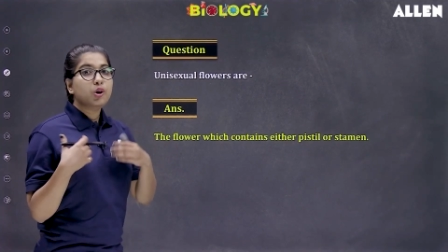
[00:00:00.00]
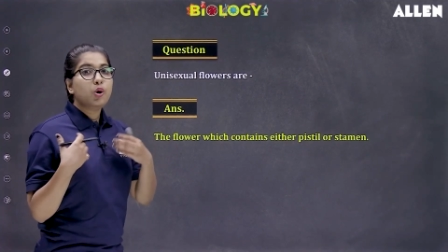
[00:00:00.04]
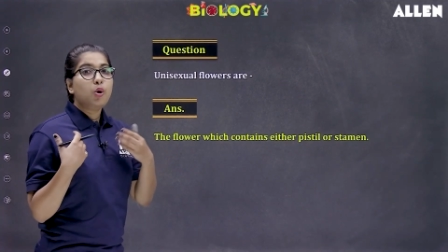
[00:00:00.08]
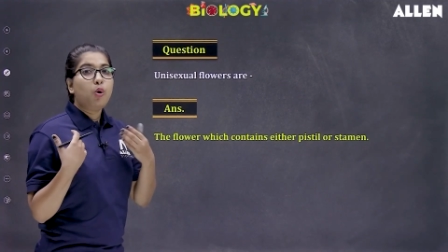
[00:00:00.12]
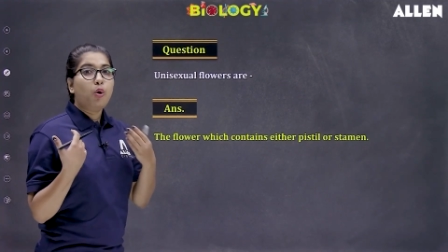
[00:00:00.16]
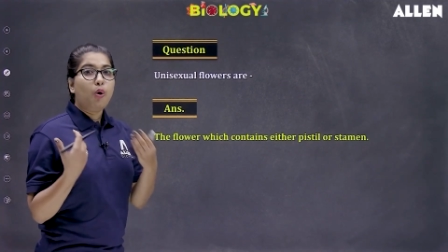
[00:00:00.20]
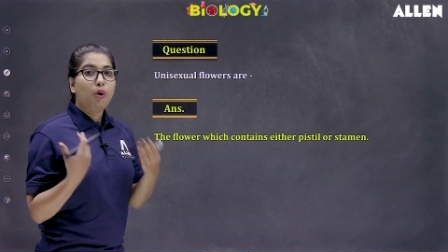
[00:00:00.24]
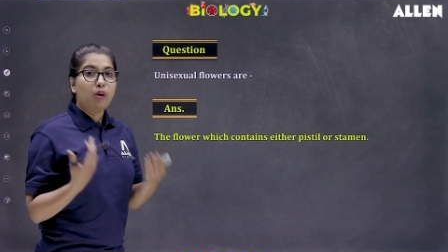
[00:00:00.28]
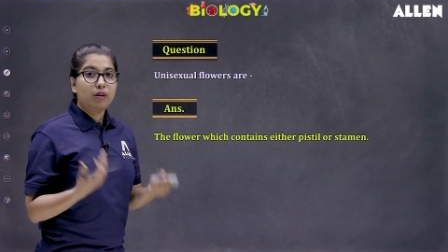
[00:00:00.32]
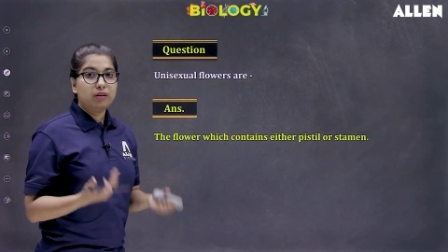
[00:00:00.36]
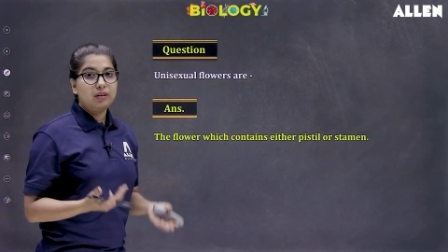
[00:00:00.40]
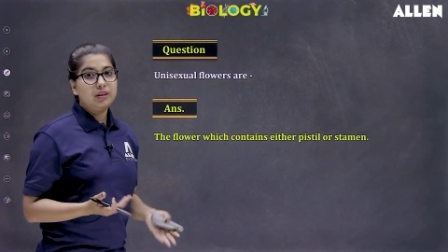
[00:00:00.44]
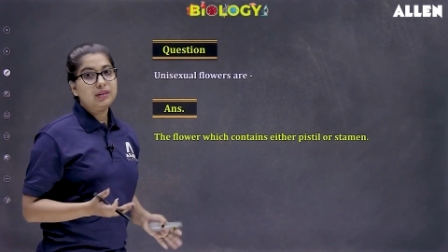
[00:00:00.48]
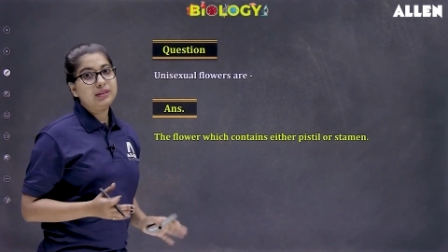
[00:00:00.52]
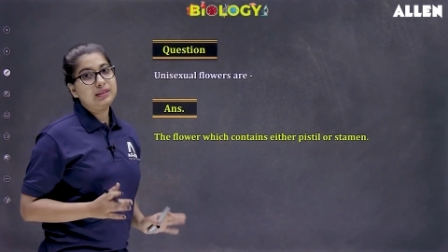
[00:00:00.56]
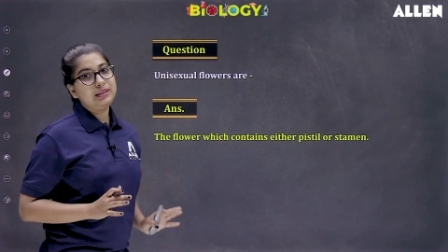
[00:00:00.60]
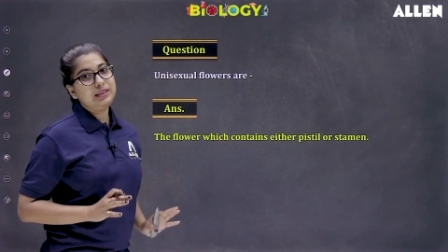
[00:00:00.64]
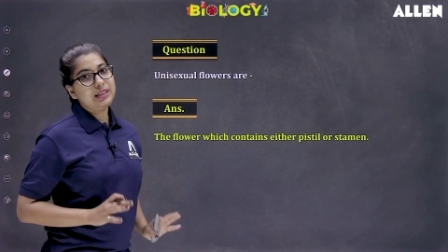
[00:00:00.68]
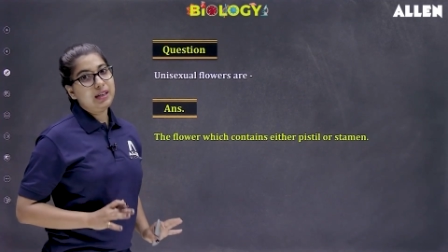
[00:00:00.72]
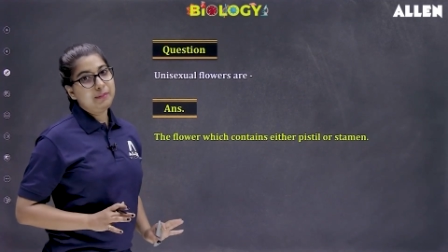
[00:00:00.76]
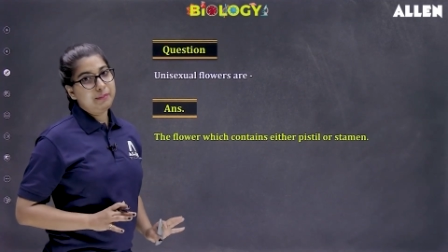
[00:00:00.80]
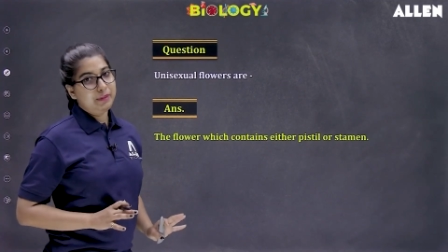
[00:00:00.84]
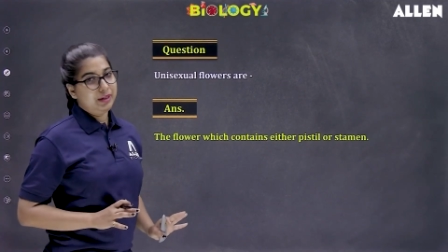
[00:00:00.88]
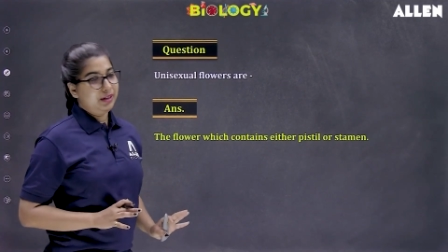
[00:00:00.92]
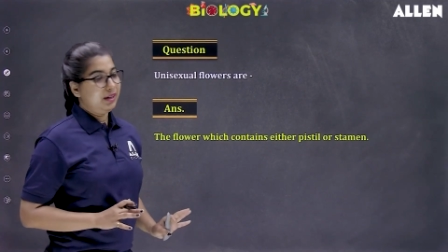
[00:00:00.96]
or the
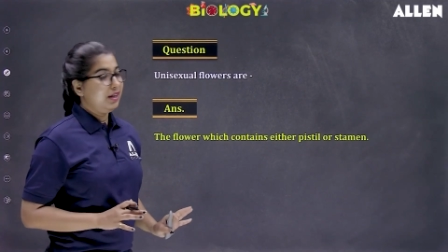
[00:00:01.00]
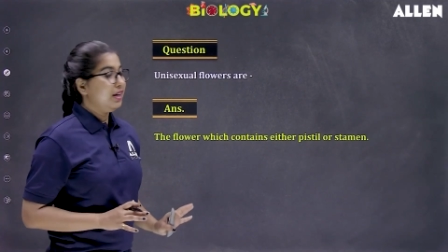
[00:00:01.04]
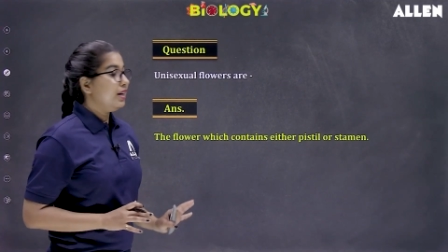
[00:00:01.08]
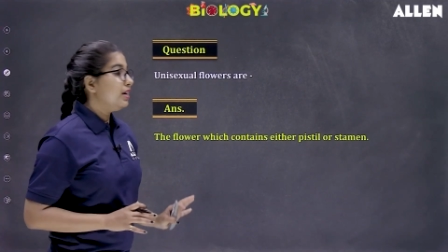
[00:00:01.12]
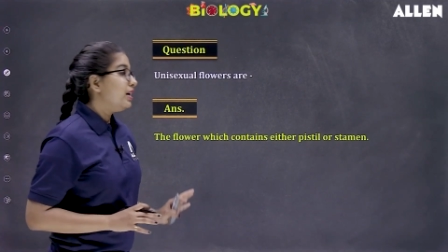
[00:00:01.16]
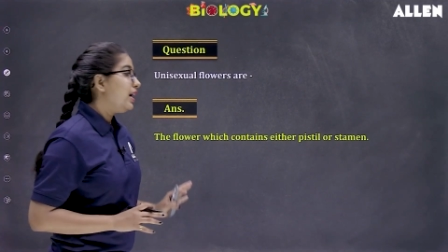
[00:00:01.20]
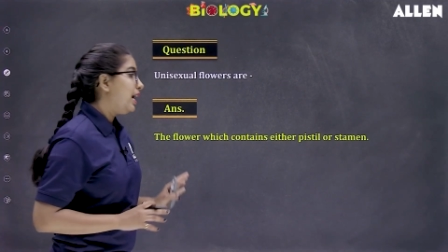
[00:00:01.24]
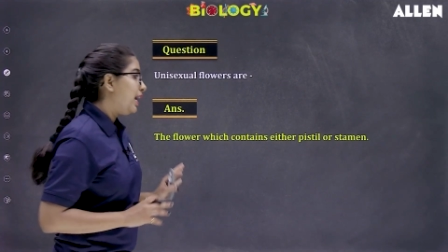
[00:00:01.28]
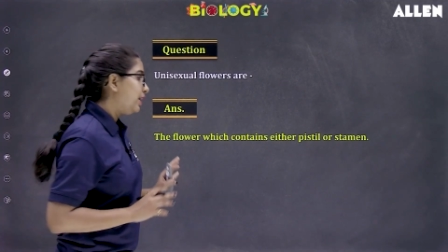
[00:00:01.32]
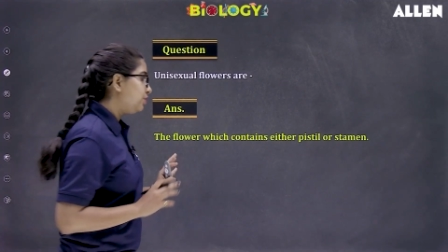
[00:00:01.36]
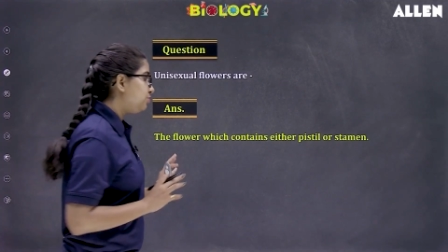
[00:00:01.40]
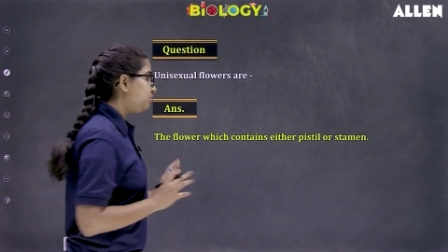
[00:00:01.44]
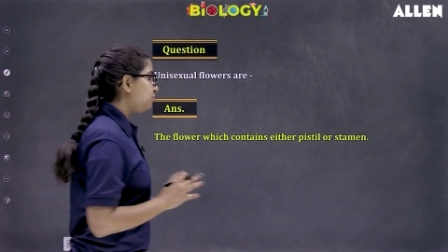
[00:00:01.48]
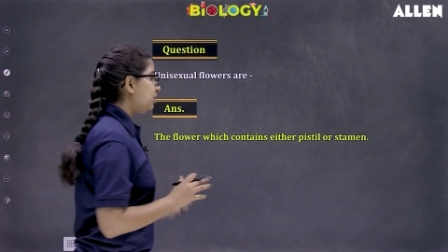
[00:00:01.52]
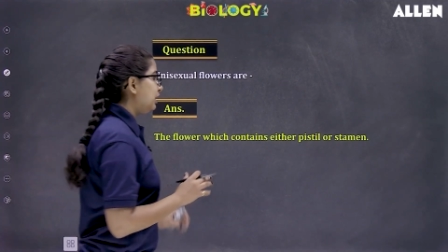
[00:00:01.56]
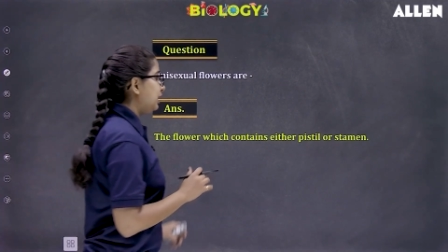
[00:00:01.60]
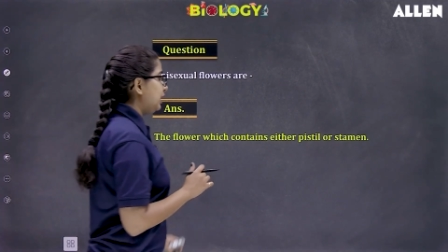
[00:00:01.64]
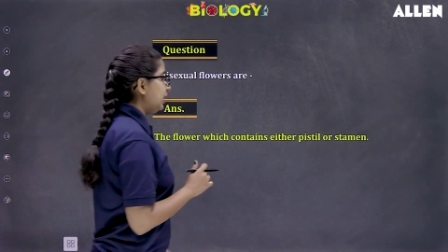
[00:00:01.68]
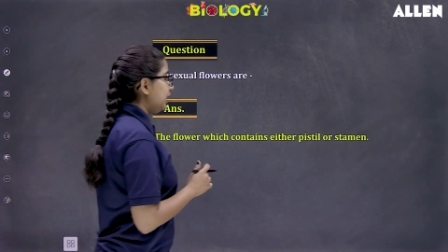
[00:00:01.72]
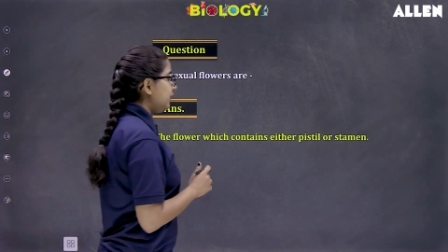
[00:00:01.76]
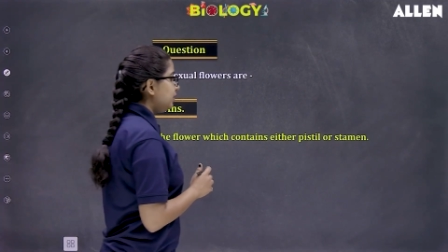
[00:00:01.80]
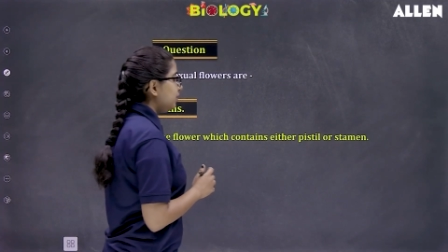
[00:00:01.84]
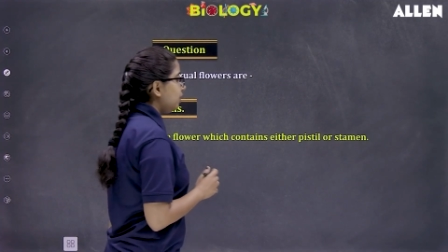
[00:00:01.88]
stamen. Actually,